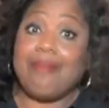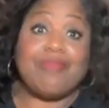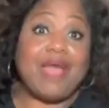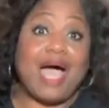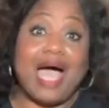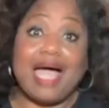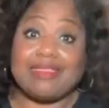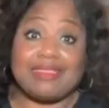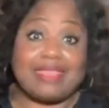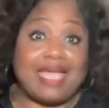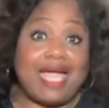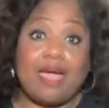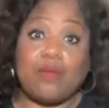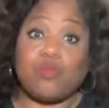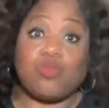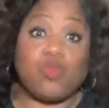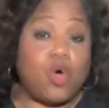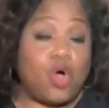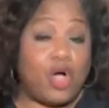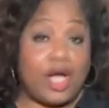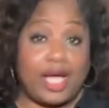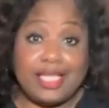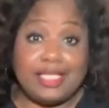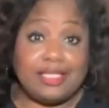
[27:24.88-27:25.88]
I'm not
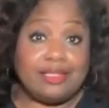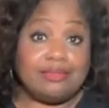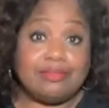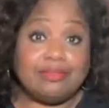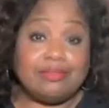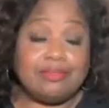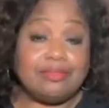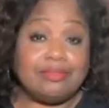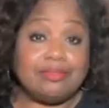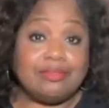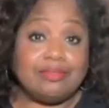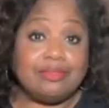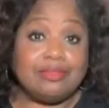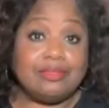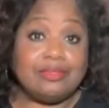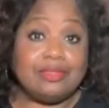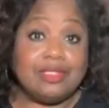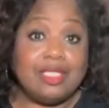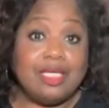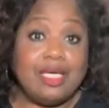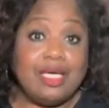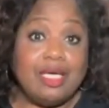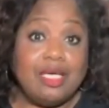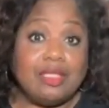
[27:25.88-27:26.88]
that one.
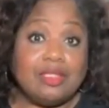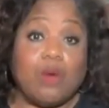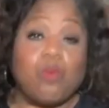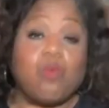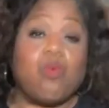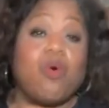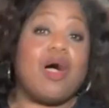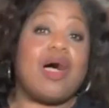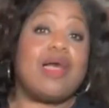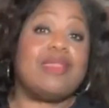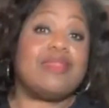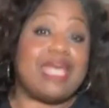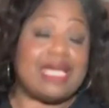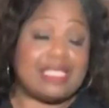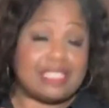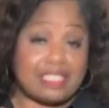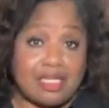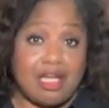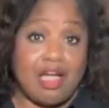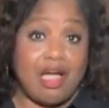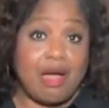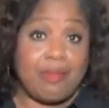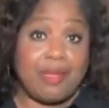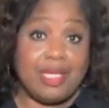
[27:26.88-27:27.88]
The
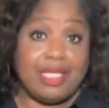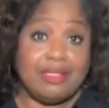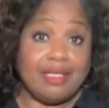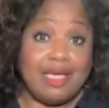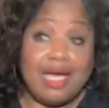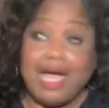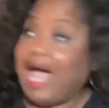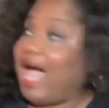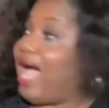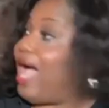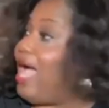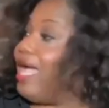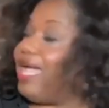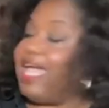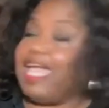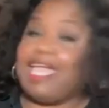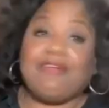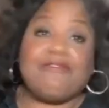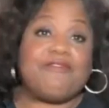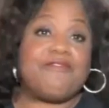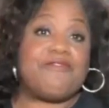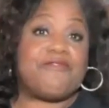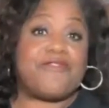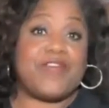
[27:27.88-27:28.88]
one that's coming,
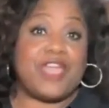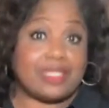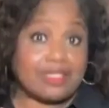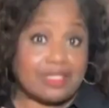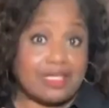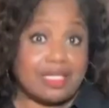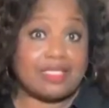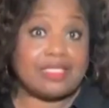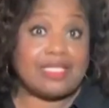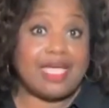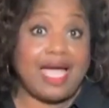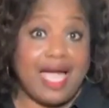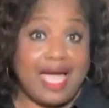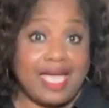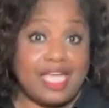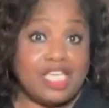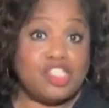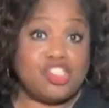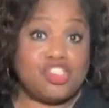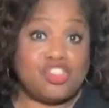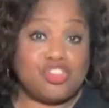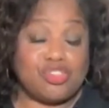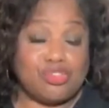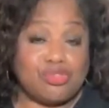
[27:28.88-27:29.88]
I ain't fit to
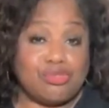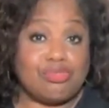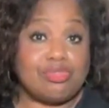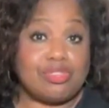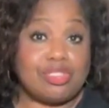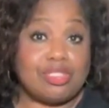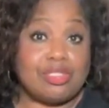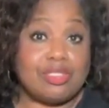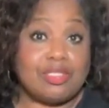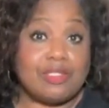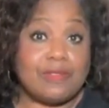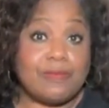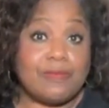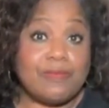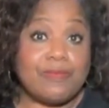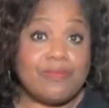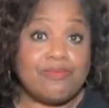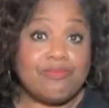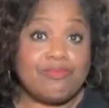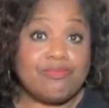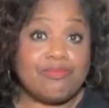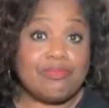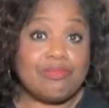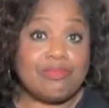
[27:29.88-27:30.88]
tie his shoes.
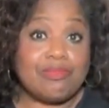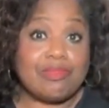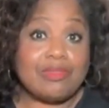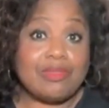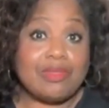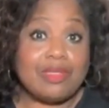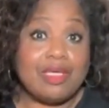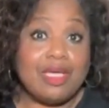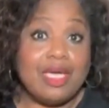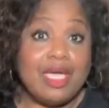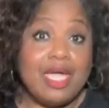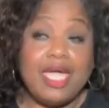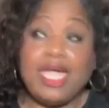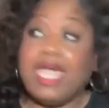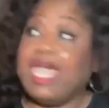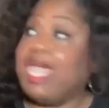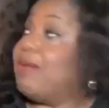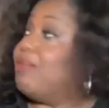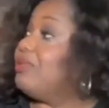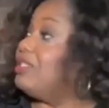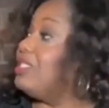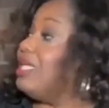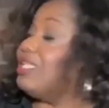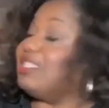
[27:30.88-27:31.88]

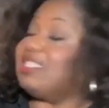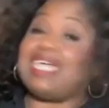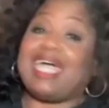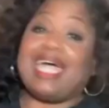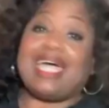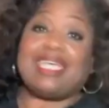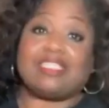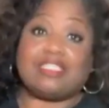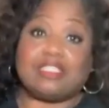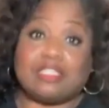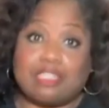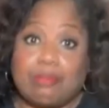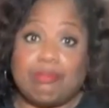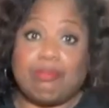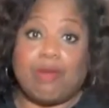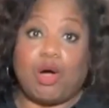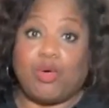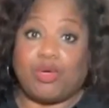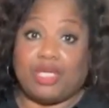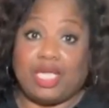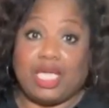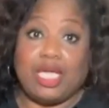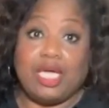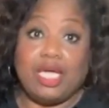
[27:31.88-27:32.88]
He was a
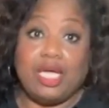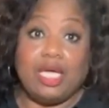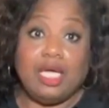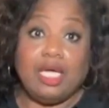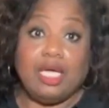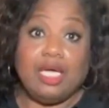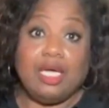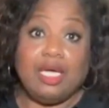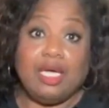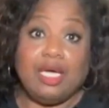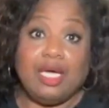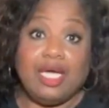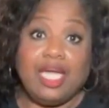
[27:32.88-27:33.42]
testimony.